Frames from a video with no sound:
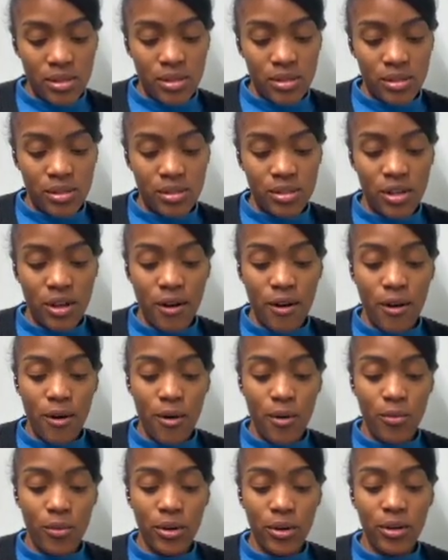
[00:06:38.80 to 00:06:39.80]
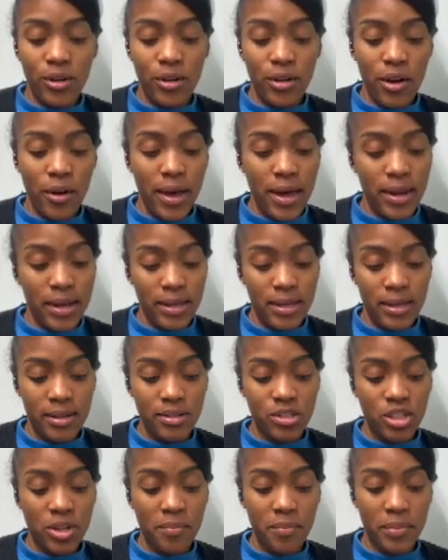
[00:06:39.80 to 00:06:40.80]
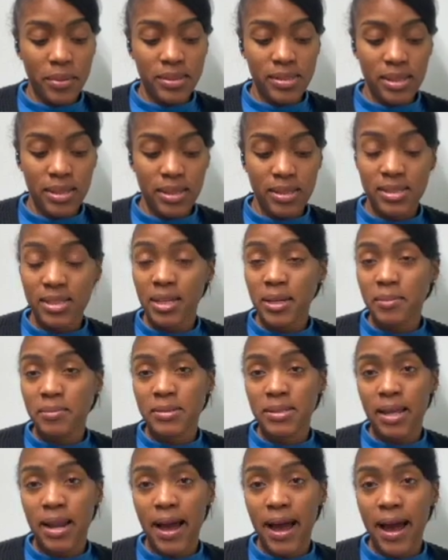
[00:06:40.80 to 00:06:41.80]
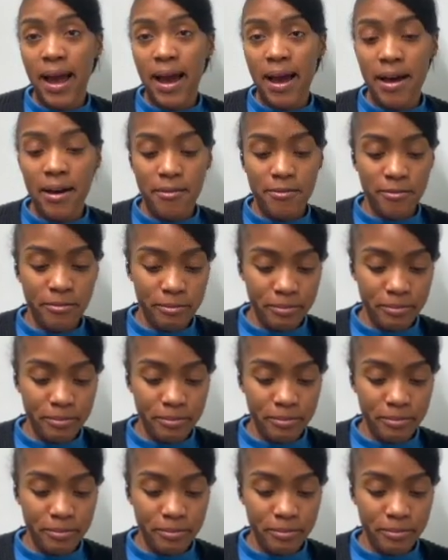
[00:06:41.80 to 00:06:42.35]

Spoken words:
So we're going to go ahead and jump into the tips that I have.